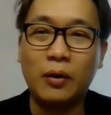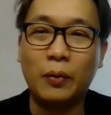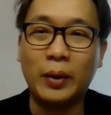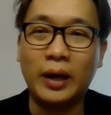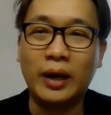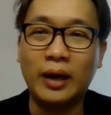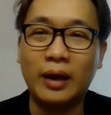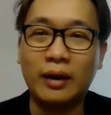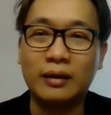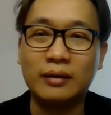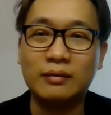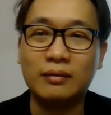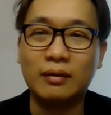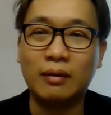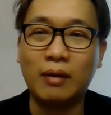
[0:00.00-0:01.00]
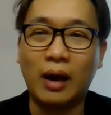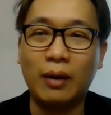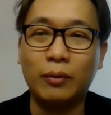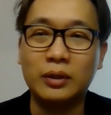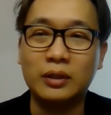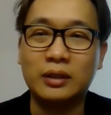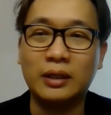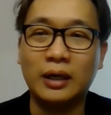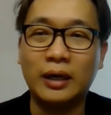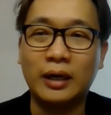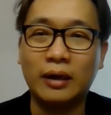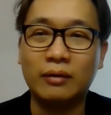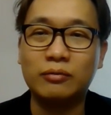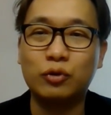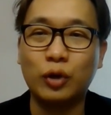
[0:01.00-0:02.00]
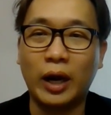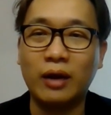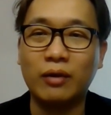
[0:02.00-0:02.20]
where I would try